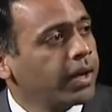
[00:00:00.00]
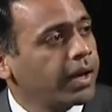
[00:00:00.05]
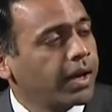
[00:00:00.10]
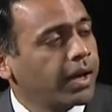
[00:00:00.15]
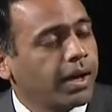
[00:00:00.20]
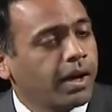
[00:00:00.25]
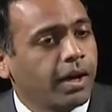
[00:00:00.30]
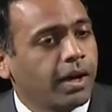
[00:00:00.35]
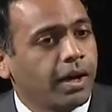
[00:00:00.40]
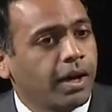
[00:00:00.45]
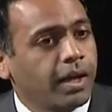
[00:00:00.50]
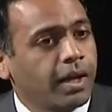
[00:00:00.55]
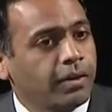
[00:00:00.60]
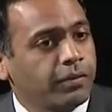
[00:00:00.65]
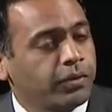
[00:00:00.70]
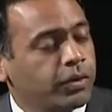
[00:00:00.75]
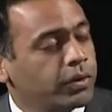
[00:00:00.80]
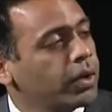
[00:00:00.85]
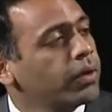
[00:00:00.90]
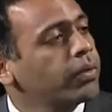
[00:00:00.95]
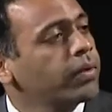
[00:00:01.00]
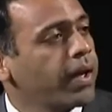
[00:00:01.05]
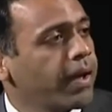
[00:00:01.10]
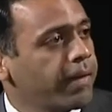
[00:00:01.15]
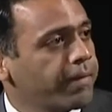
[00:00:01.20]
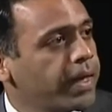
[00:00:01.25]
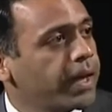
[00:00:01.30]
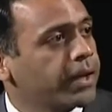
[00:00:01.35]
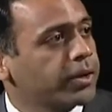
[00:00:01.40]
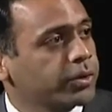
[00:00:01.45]
Uh, and if you don't
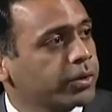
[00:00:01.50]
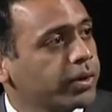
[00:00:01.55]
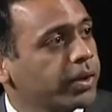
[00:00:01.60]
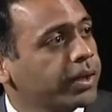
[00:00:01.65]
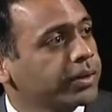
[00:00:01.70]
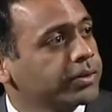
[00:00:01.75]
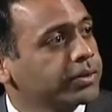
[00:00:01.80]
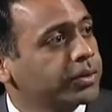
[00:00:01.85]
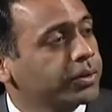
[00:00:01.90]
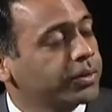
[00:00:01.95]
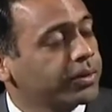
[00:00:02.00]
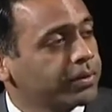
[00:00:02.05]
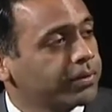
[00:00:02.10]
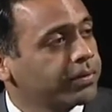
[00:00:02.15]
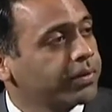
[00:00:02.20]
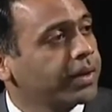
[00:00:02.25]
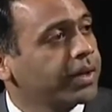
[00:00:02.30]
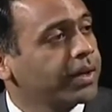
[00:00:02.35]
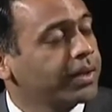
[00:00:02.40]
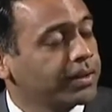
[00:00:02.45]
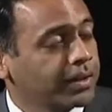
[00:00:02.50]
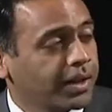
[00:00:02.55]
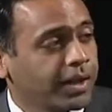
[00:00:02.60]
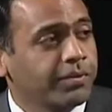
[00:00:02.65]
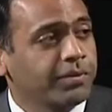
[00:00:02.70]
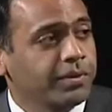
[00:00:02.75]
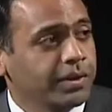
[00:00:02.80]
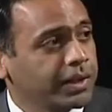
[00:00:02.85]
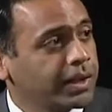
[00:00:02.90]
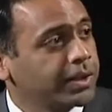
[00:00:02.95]
have that trust, you can find
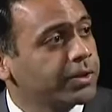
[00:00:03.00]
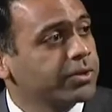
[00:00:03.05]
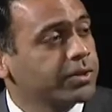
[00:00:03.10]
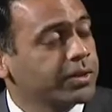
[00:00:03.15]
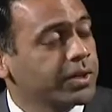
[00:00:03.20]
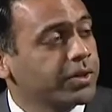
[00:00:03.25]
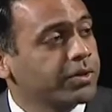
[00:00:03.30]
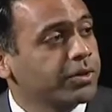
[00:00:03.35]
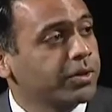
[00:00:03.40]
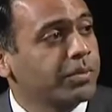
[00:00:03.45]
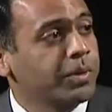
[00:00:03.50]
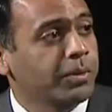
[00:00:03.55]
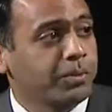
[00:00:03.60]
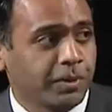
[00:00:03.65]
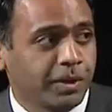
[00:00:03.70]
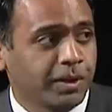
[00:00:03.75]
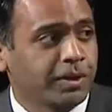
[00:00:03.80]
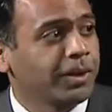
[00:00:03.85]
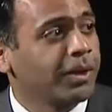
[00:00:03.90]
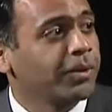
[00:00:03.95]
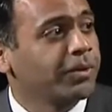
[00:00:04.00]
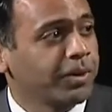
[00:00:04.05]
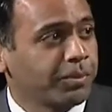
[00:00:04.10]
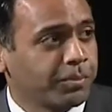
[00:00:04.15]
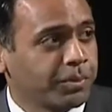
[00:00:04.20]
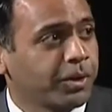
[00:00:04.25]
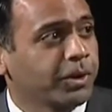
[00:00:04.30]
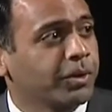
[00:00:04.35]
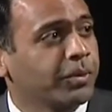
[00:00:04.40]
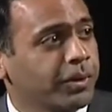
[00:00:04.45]
life in the legislature to be pretty lonely
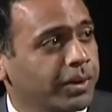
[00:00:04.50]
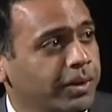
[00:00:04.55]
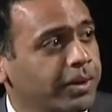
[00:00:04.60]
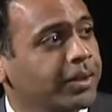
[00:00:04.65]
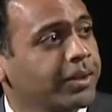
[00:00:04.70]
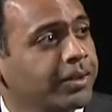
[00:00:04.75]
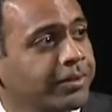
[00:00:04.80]
pretty quickly.